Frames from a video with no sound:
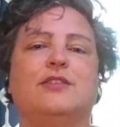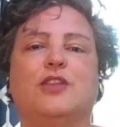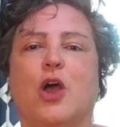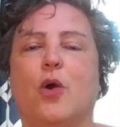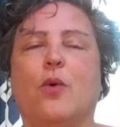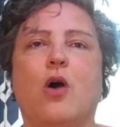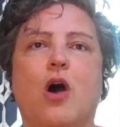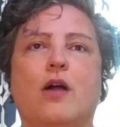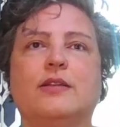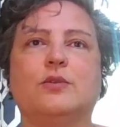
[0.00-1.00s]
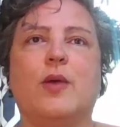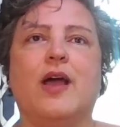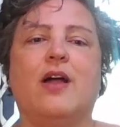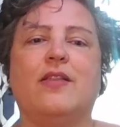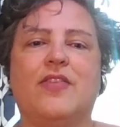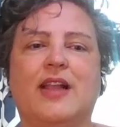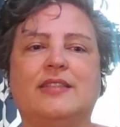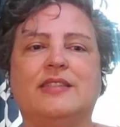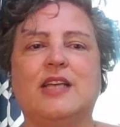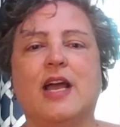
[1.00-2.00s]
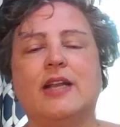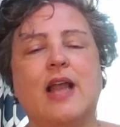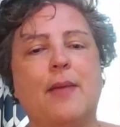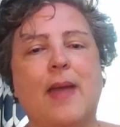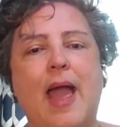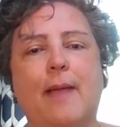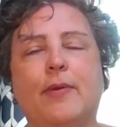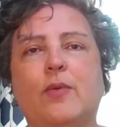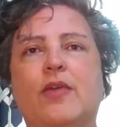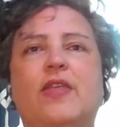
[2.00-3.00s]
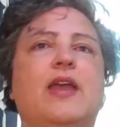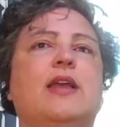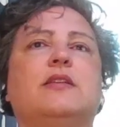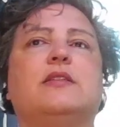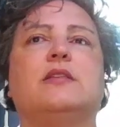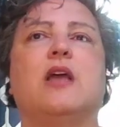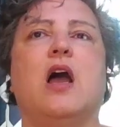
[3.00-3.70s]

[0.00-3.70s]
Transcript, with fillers: So all is well. That is done. I'm happy with it.